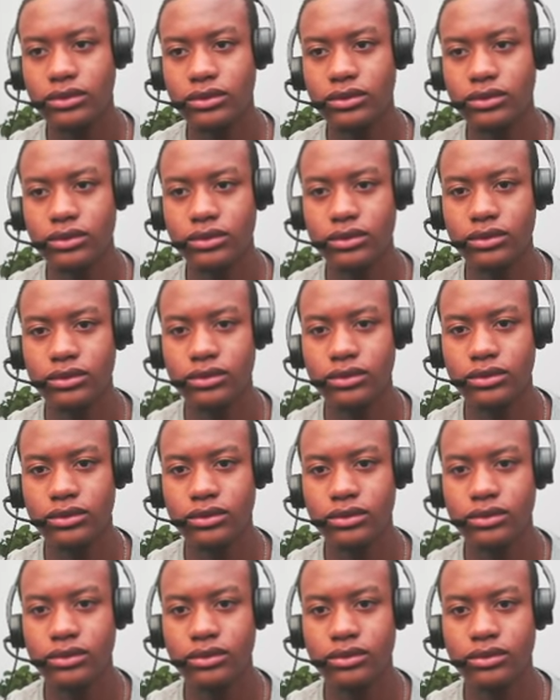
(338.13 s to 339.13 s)

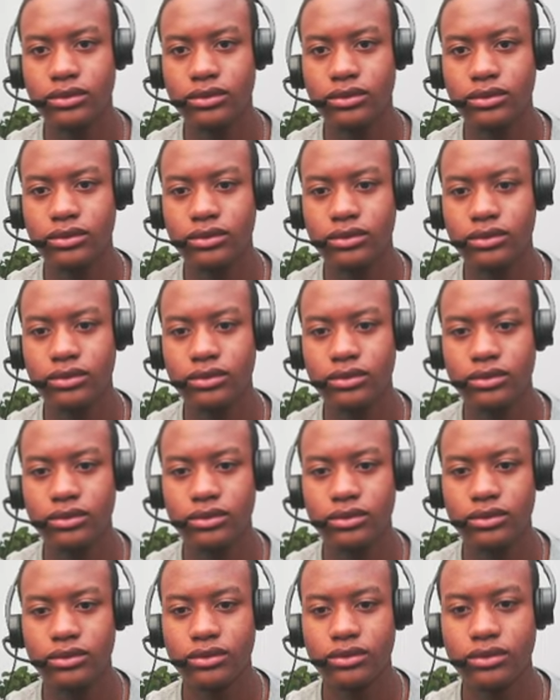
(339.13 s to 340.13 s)

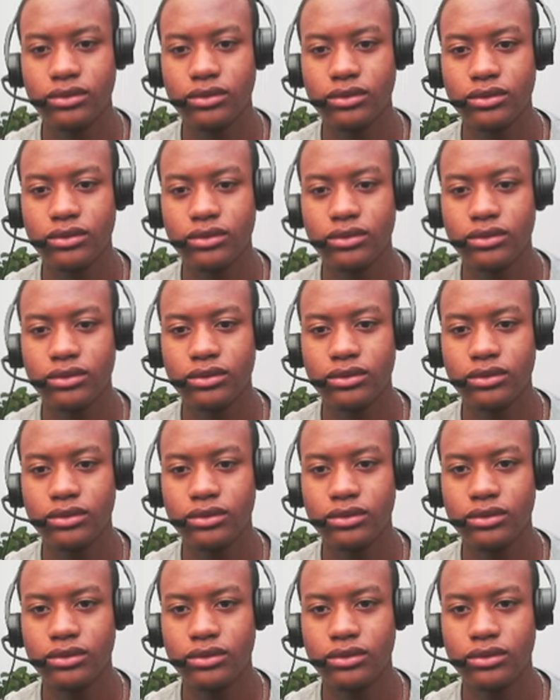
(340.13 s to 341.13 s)

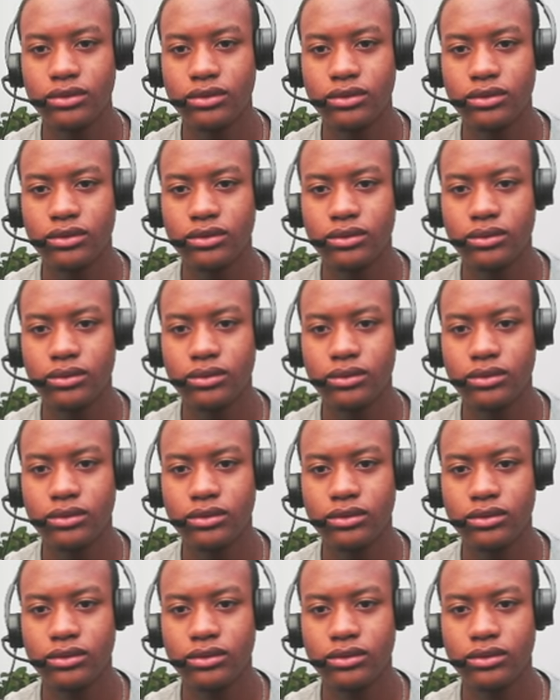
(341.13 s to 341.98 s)
No words are spoken by the person on screen.